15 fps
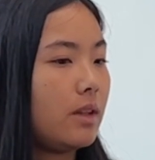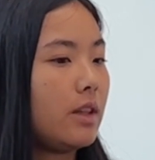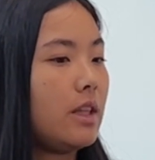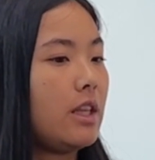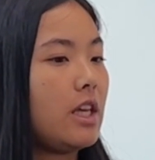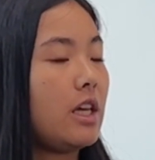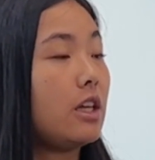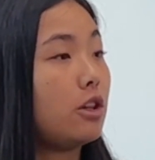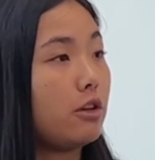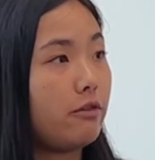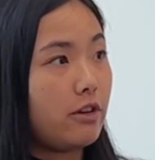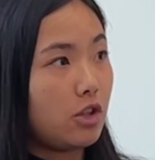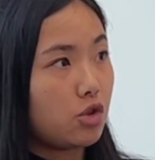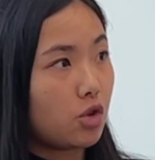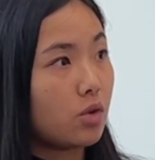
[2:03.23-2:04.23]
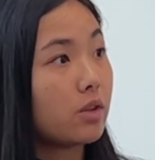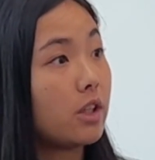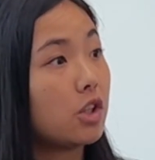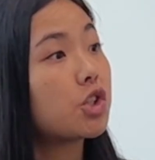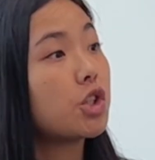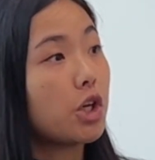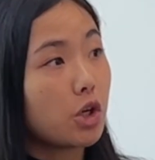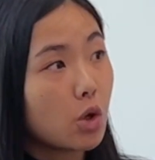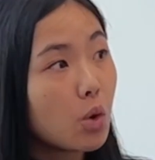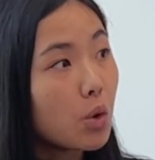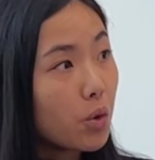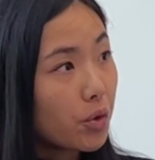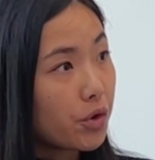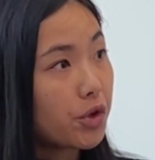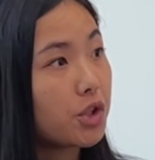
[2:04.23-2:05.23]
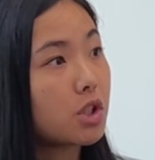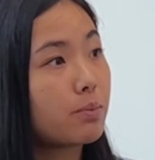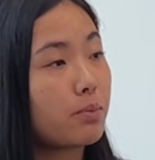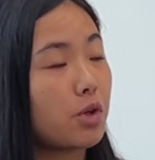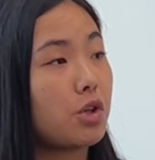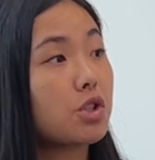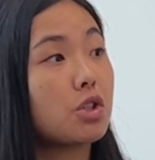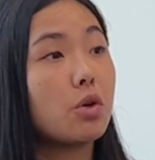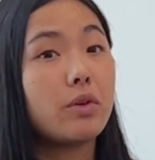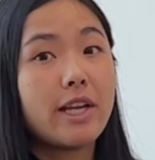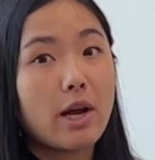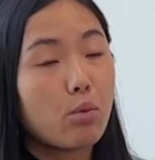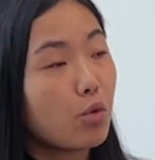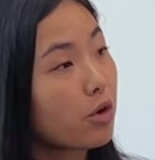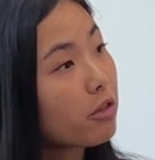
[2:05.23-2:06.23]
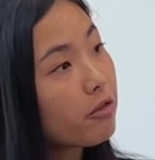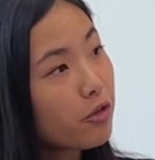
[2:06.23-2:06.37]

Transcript: the individual, the shareholder's personal net worth